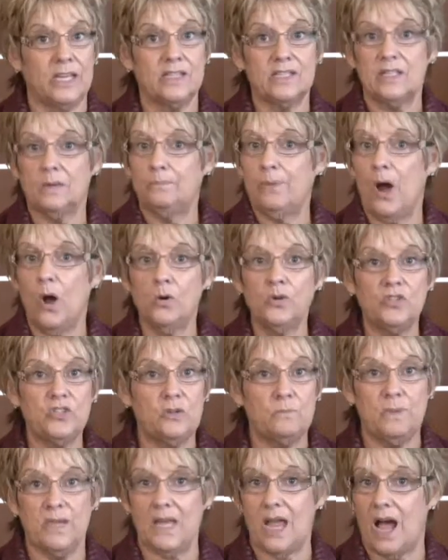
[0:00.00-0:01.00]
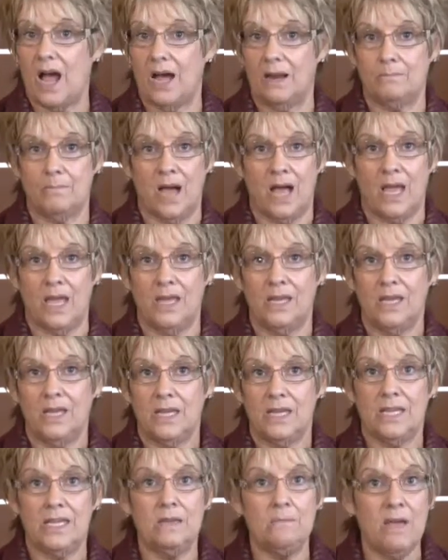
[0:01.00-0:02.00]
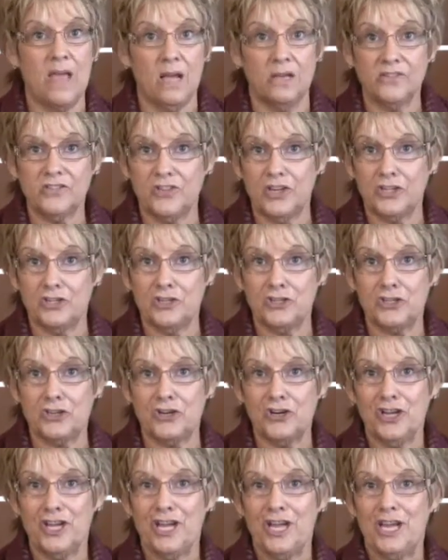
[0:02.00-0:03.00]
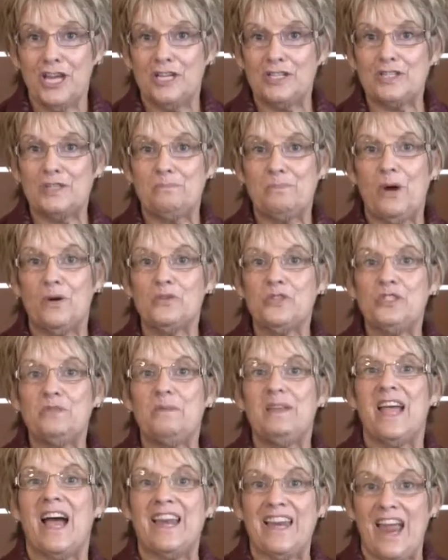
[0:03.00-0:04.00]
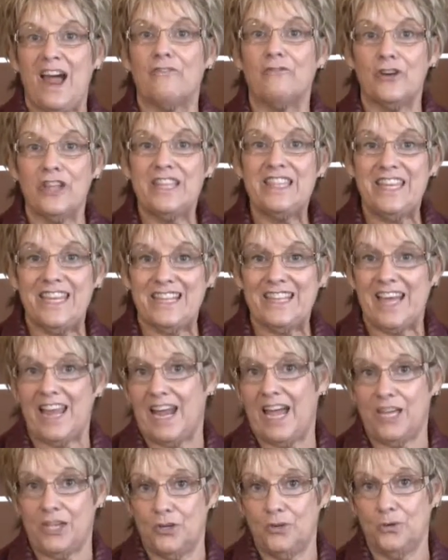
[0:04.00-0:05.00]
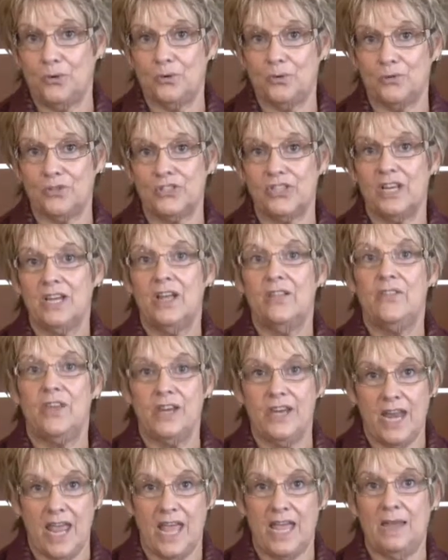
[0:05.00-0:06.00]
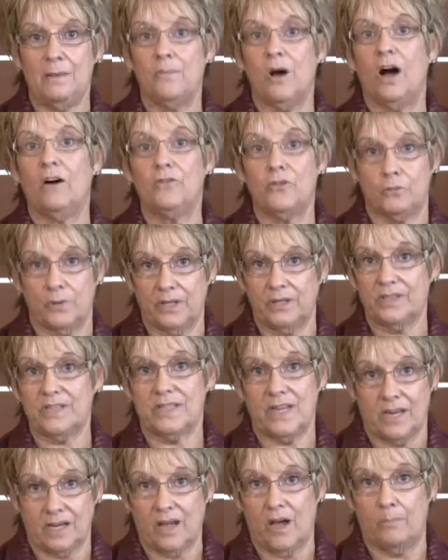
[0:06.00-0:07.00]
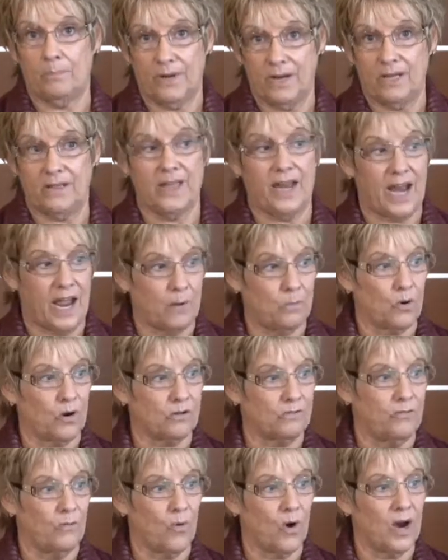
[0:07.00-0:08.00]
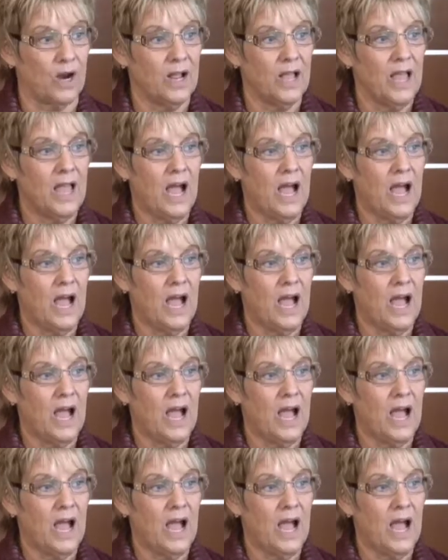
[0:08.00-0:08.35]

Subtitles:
It's supposed to be on my email signature. It's supposed to be on everything that I use, the name of the real estate company that I work for.